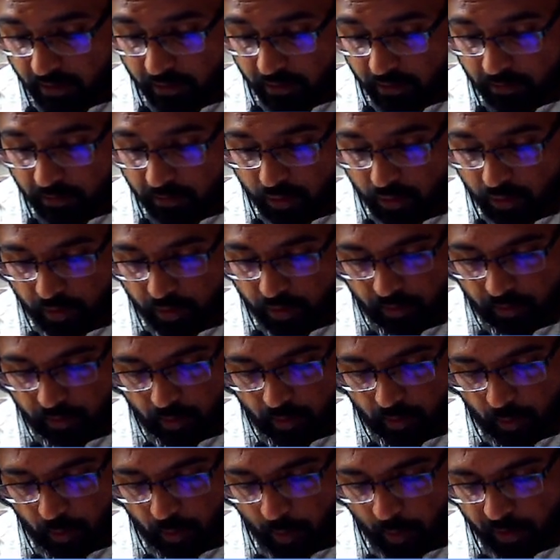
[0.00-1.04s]
So the
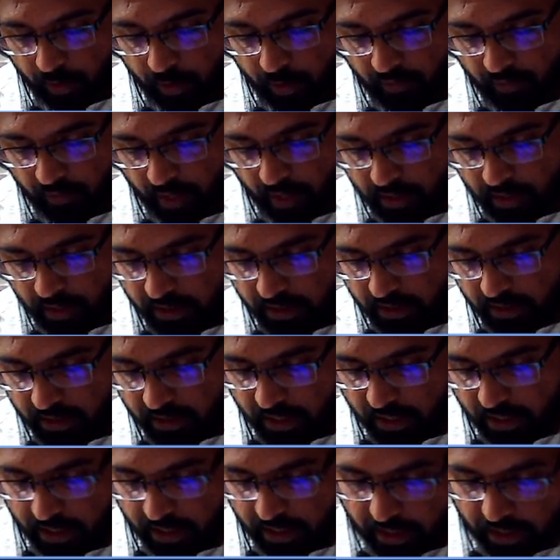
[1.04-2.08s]
property of hydrogen is
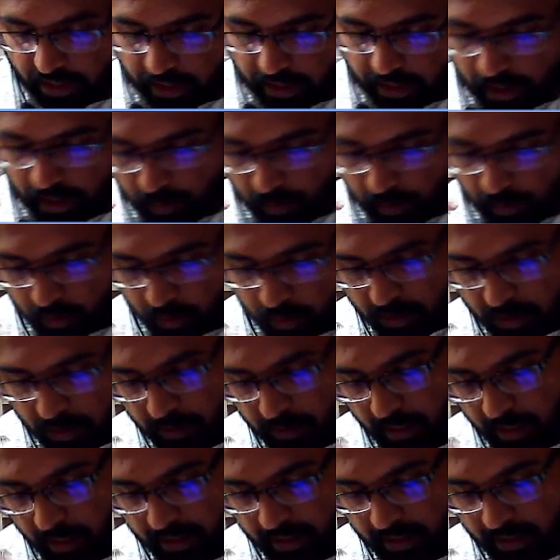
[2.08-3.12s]
that it decomposes by
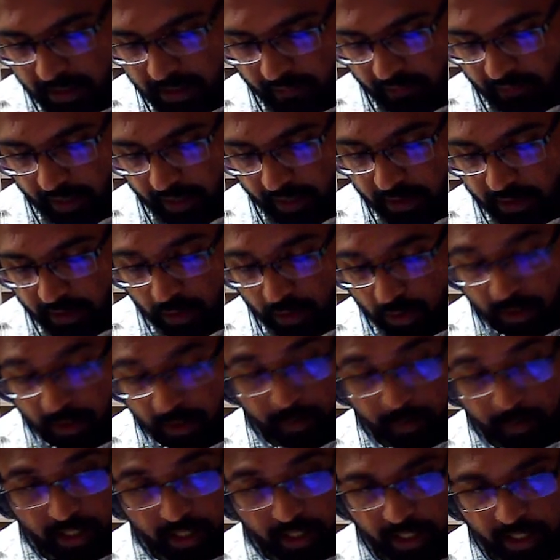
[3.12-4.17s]
itself
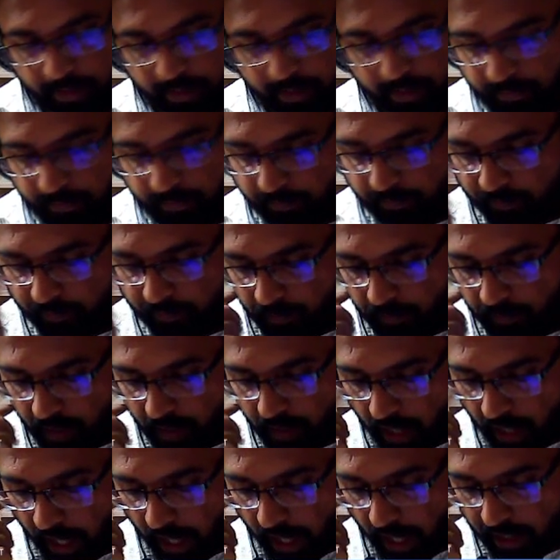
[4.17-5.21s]
exothermically
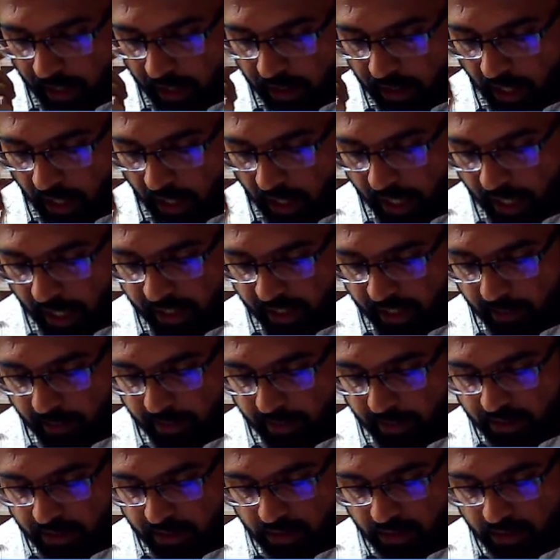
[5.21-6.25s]
at high
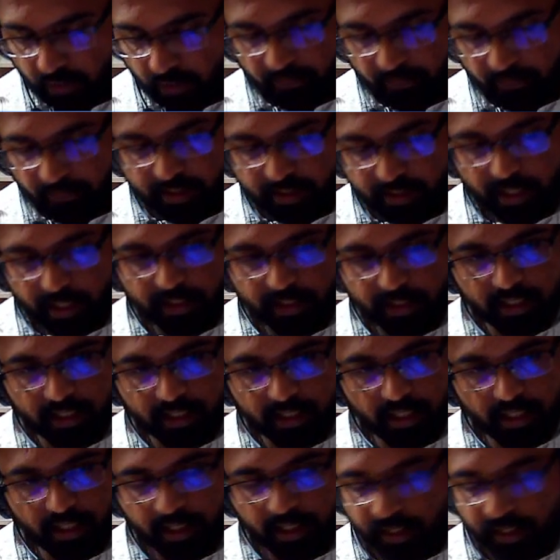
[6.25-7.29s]
temperatures of say 600
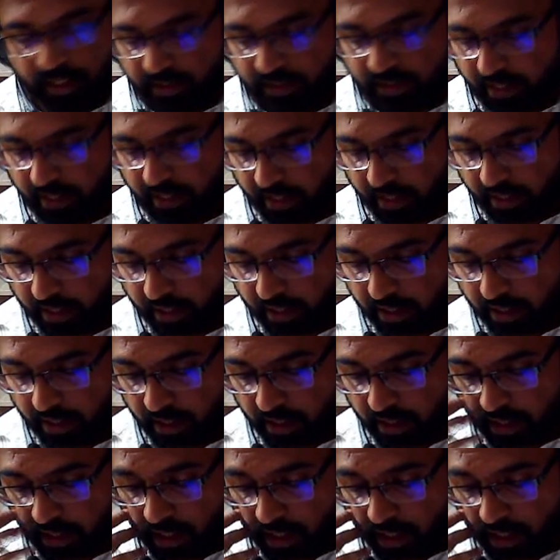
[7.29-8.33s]
degrees centigrade.
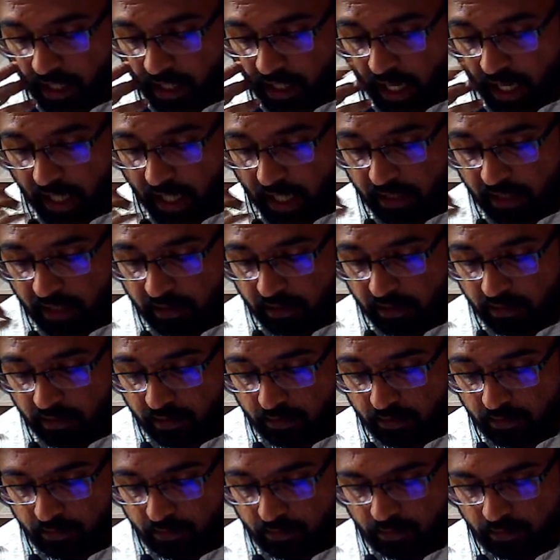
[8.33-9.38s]
And
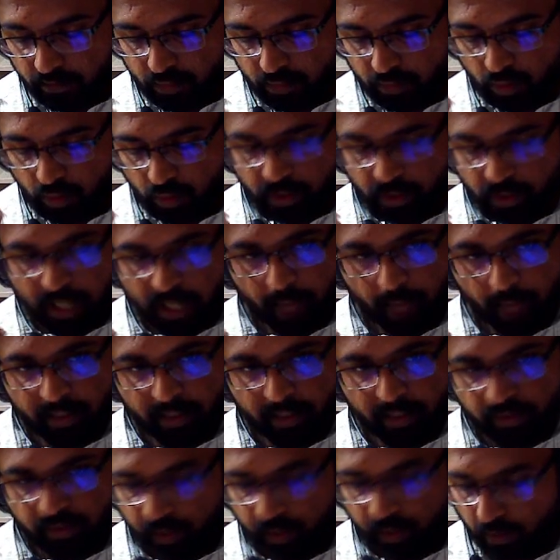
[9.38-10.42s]
so this happens
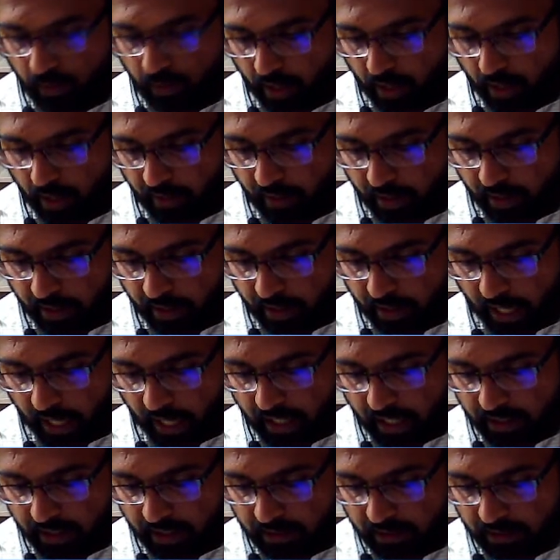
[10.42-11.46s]
when you have a
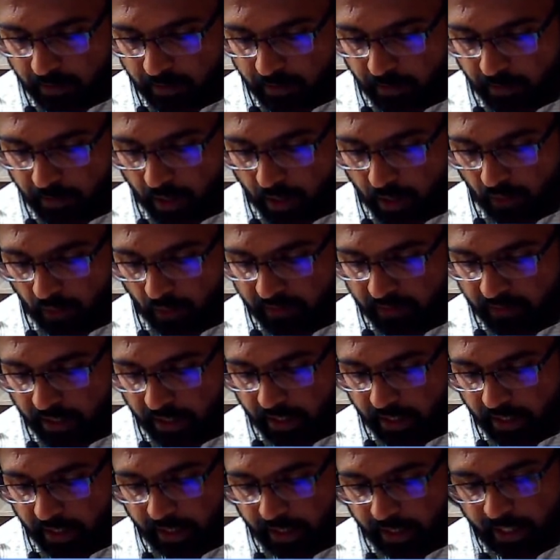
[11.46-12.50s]
catalyst made of say
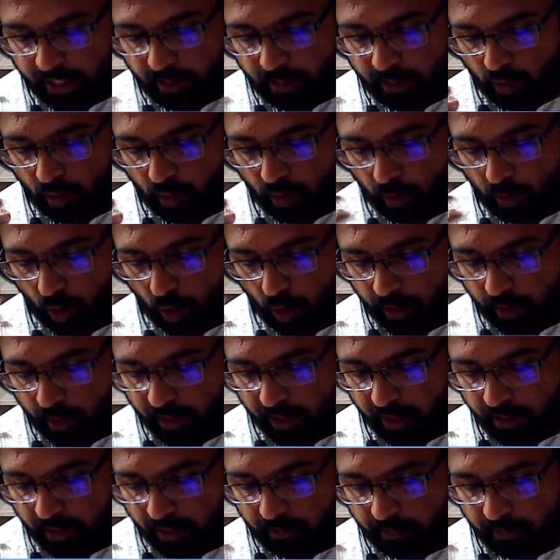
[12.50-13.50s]
iridium or molybdenum.